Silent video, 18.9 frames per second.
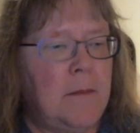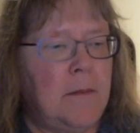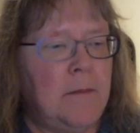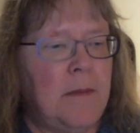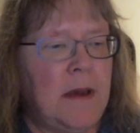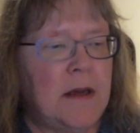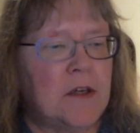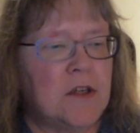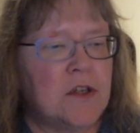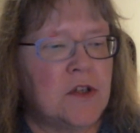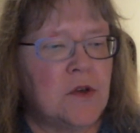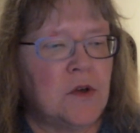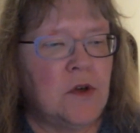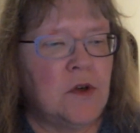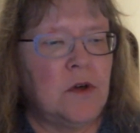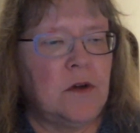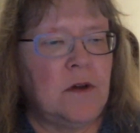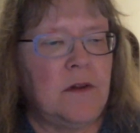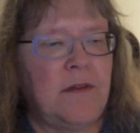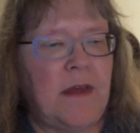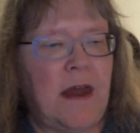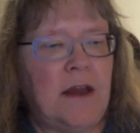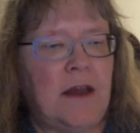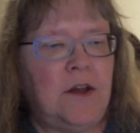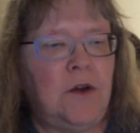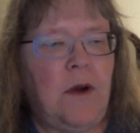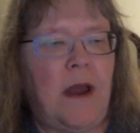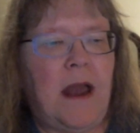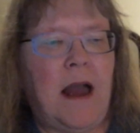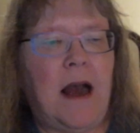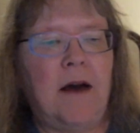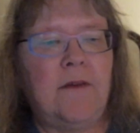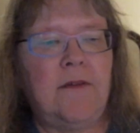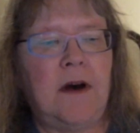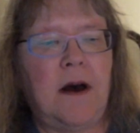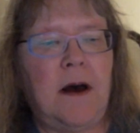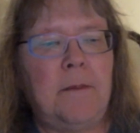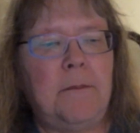Make sure that you have
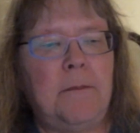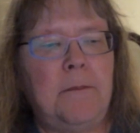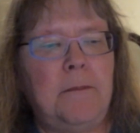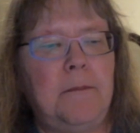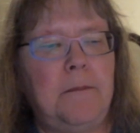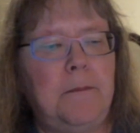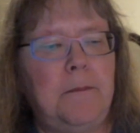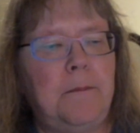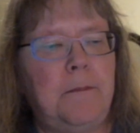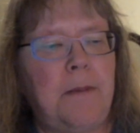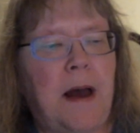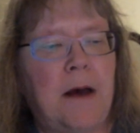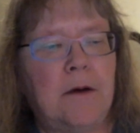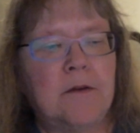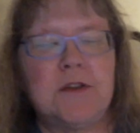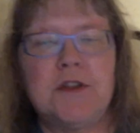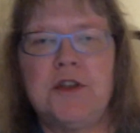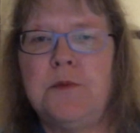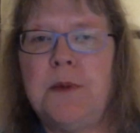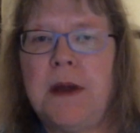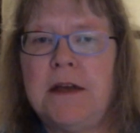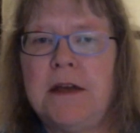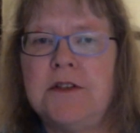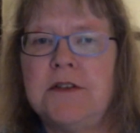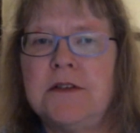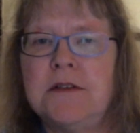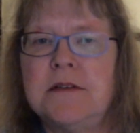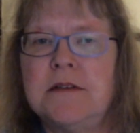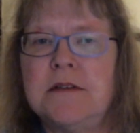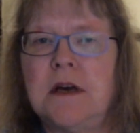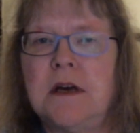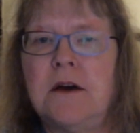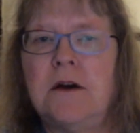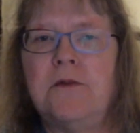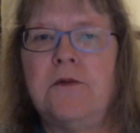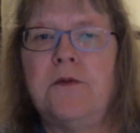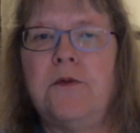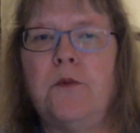about 2 pages
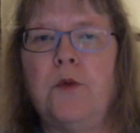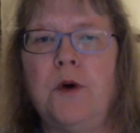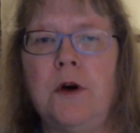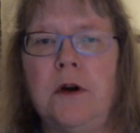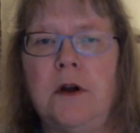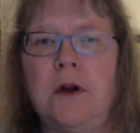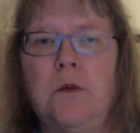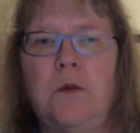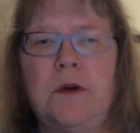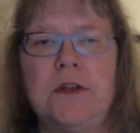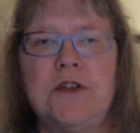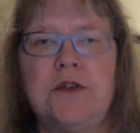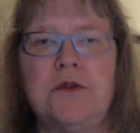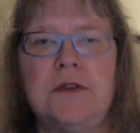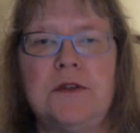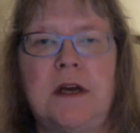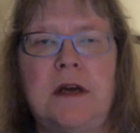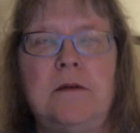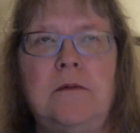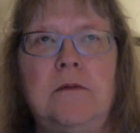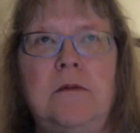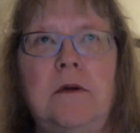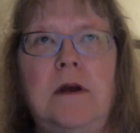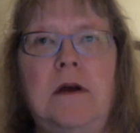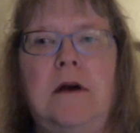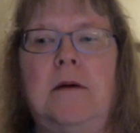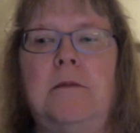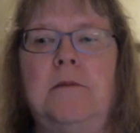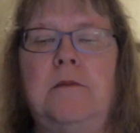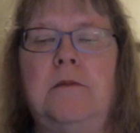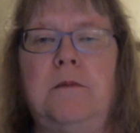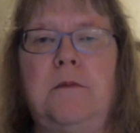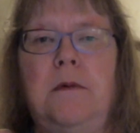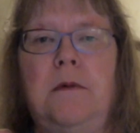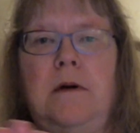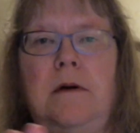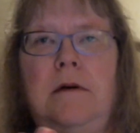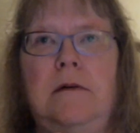of work once you're done,
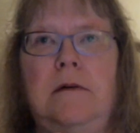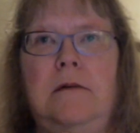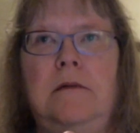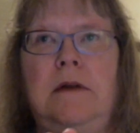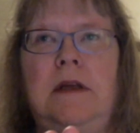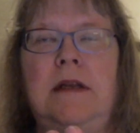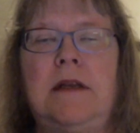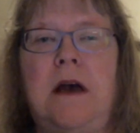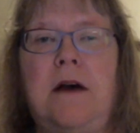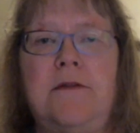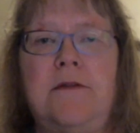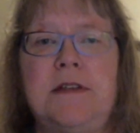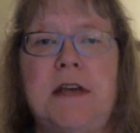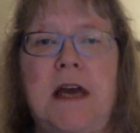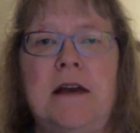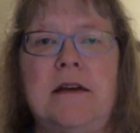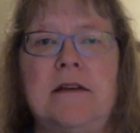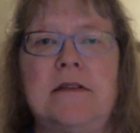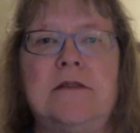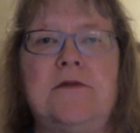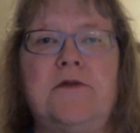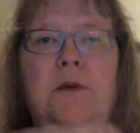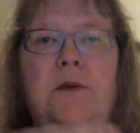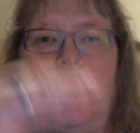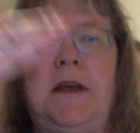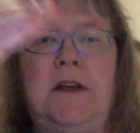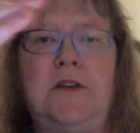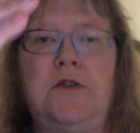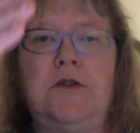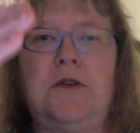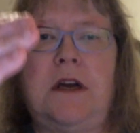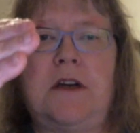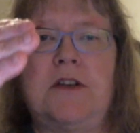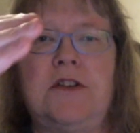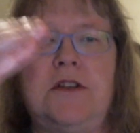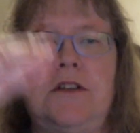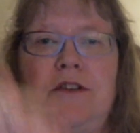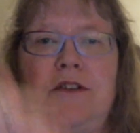of text from the
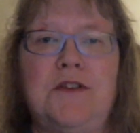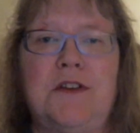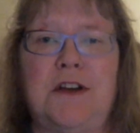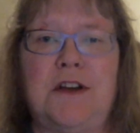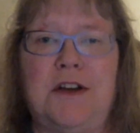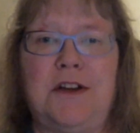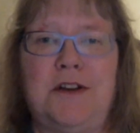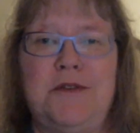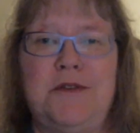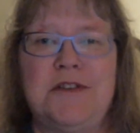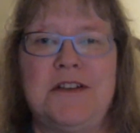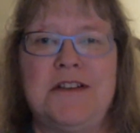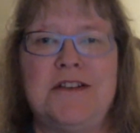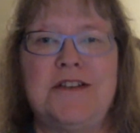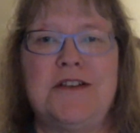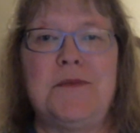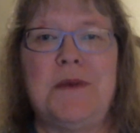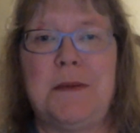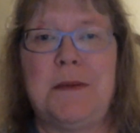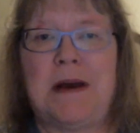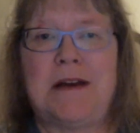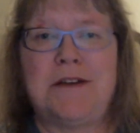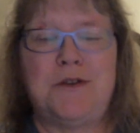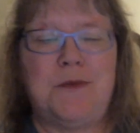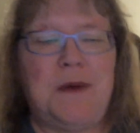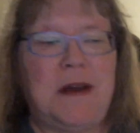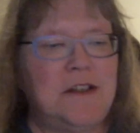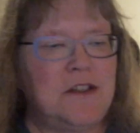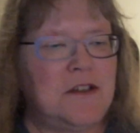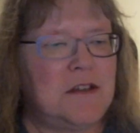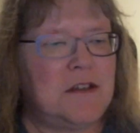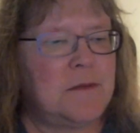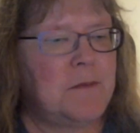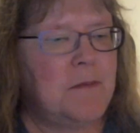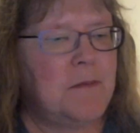introduction to the conclusion should be about 2 pages.